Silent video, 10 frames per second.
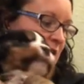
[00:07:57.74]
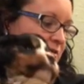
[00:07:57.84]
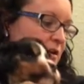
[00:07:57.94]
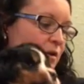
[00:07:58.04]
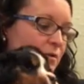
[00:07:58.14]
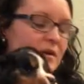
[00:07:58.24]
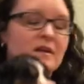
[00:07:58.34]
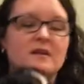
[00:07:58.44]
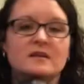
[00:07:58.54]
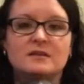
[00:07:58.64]
So
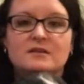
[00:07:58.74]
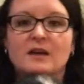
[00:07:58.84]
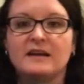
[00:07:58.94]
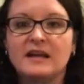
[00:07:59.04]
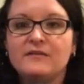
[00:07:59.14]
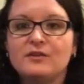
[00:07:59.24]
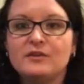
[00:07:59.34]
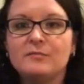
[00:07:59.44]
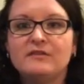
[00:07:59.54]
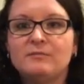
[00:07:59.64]
I gave you a
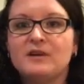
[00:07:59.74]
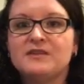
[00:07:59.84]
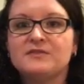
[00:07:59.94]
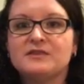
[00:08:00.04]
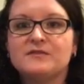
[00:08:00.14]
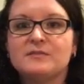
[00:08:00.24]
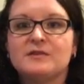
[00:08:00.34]
little bit of a price range for the